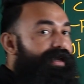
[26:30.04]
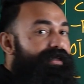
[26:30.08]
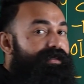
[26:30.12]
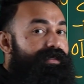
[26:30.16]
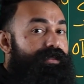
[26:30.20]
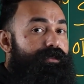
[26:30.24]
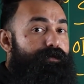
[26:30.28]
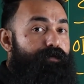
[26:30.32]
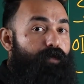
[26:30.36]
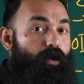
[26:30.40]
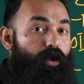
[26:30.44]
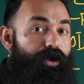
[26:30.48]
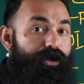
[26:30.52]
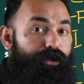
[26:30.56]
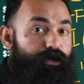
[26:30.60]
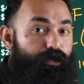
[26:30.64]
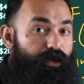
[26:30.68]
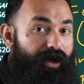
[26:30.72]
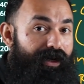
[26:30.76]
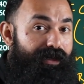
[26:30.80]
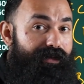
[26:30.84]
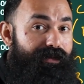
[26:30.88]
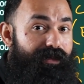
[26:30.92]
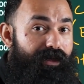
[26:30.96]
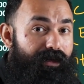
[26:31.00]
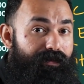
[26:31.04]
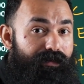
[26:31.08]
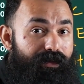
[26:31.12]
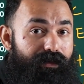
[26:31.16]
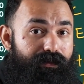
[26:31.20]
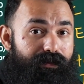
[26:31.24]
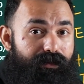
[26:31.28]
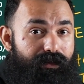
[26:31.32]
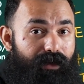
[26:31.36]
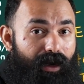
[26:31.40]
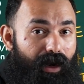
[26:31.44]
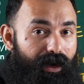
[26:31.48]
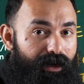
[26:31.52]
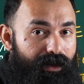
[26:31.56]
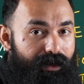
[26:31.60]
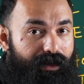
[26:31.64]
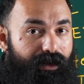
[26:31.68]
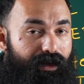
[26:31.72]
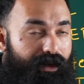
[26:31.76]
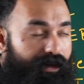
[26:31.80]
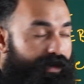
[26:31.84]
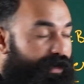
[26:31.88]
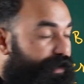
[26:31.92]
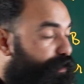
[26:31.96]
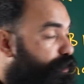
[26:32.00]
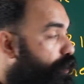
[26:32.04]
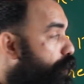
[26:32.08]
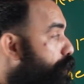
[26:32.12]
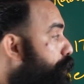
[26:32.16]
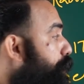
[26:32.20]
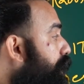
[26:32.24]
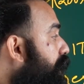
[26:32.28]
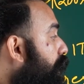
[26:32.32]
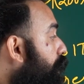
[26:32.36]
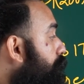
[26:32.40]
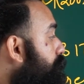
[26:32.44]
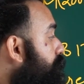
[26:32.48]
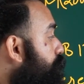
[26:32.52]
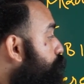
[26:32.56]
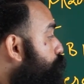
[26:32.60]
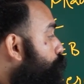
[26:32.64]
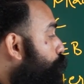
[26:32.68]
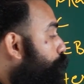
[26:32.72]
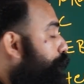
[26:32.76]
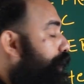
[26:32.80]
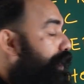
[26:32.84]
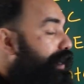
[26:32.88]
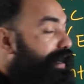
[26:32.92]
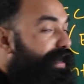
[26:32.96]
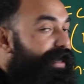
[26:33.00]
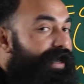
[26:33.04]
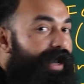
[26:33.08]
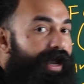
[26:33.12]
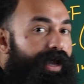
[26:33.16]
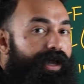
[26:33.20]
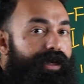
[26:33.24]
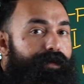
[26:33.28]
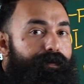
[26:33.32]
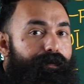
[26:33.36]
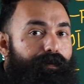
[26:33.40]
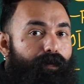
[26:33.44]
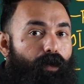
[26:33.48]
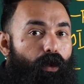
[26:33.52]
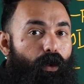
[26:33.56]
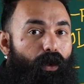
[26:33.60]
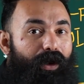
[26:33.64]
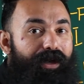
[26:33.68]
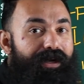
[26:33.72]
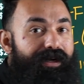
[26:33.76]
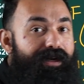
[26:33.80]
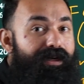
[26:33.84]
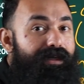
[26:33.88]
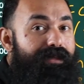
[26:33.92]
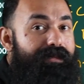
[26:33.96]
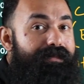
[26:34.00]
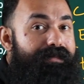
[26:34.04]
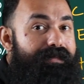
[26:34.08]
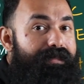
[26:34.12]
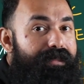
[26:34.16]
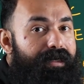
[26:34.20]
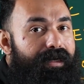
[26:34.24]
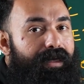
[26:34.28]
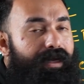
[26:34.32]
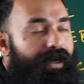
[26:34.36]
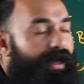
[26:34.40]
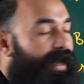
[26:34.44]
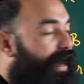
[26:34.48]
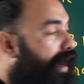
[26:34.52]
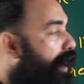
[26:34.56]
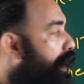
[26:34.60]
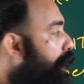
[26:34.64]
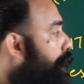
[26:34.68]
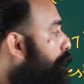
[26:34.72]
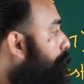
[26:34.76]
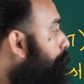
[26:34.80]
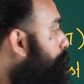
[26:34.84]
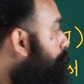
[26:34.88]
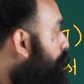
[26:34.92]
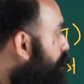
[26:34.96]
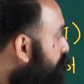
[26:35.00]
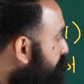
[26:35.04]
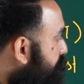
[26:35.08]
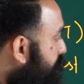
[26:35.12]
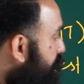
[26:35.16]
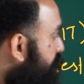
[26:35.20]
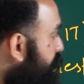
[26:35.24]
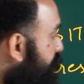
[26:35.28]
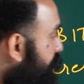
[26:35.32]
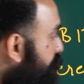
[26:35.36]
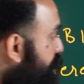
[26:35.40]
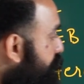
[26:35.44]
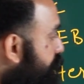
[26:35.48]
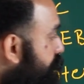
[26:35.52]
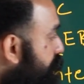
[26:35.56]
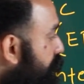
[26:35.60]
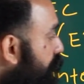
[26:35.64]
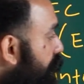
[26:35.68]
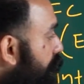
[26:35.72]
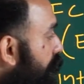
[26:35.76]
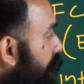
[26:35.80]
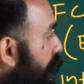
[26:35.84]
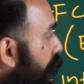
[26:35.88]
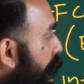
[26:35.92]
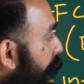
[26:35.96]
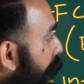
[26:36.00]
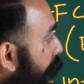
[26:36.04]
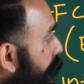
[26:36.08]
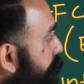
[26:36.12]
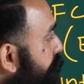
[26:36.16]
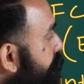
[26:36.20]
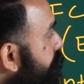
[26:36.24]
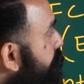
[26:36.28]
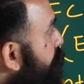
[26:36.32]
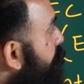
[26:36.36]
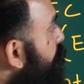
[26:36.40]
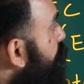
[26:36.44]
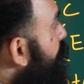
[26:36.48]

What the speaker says: this 0.283 with 100, it would become 28.3%. And